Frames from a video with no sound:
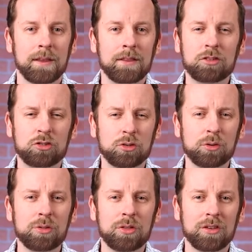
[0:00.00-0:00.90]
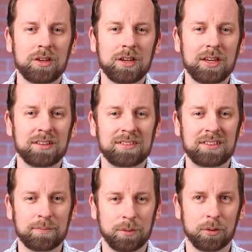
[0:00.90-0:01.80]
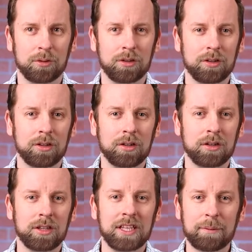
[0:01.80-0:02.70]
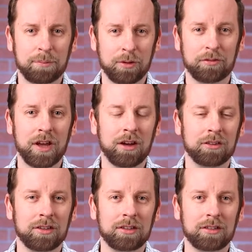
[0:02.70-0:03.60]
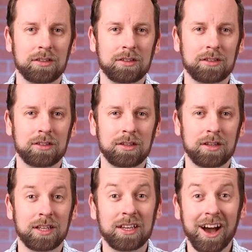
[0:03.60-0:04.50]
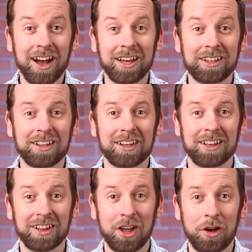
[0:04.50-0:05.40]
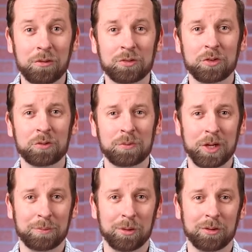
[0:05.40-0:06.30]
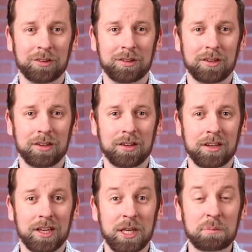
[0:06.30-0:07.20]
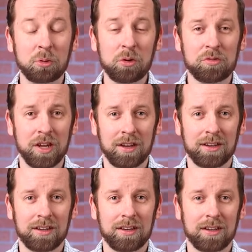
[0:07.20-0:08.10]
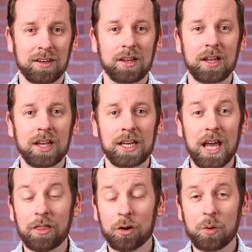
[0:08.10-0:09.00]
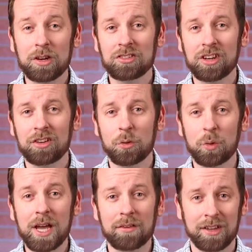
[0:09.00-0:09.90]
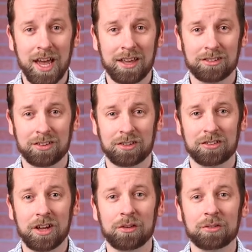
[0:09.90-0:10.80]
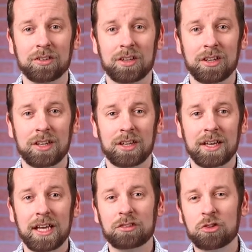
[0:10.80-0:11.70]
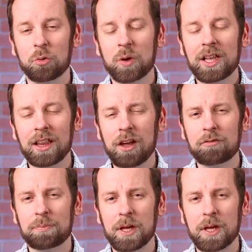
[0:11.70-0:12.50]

This truth is simple, yet profound. God loves people. He proved it. Now the question that we have to ask ourselves is, do we love